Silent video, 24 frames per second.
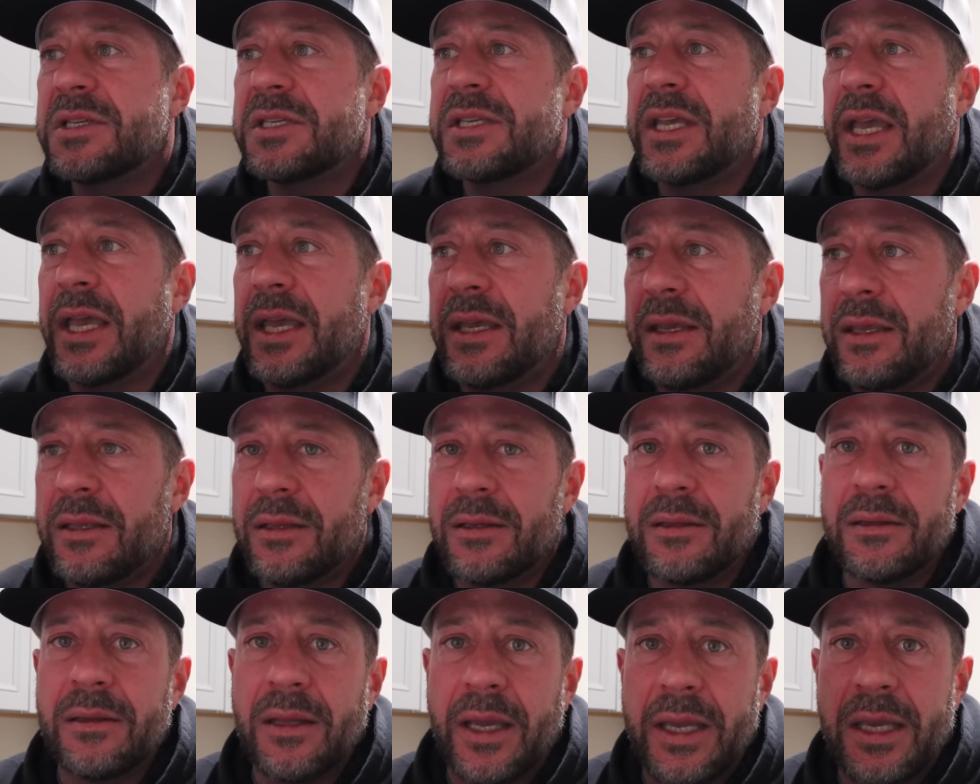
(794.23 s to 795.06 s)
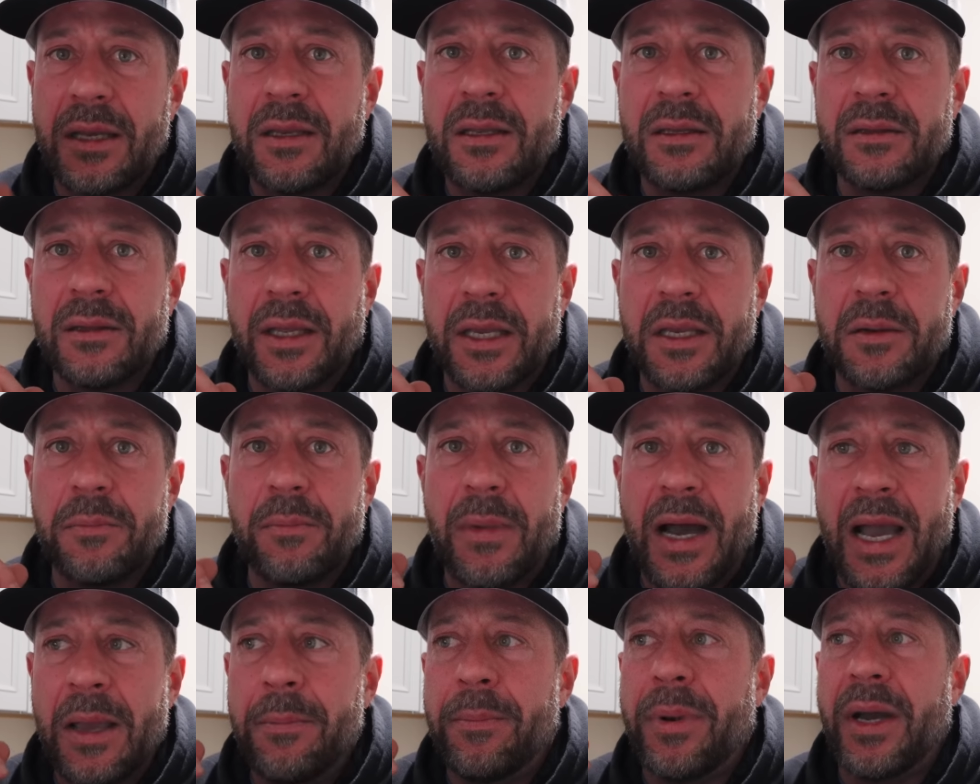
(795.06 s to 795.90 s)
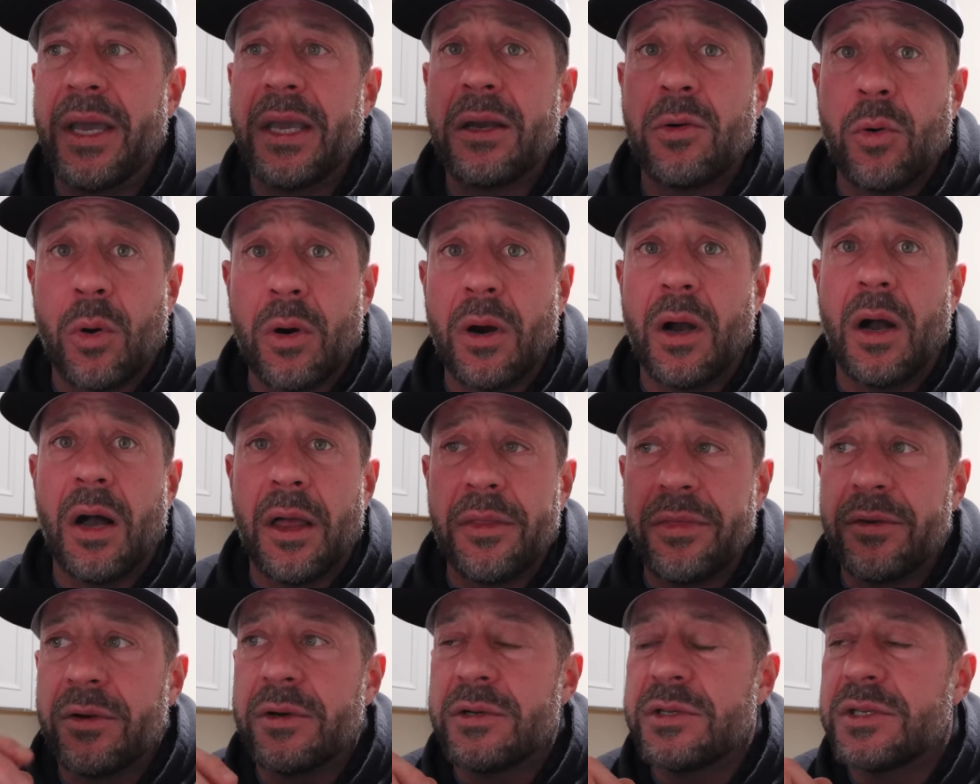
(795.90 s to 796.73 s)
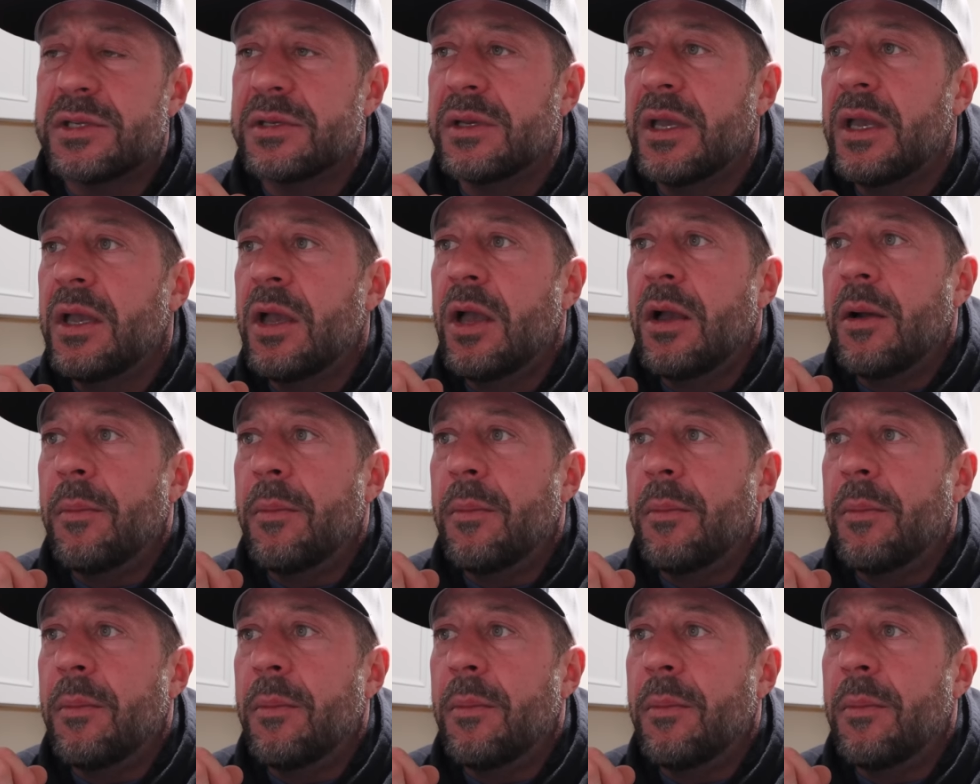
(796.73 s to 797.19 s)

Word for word: say like, like my bike or others,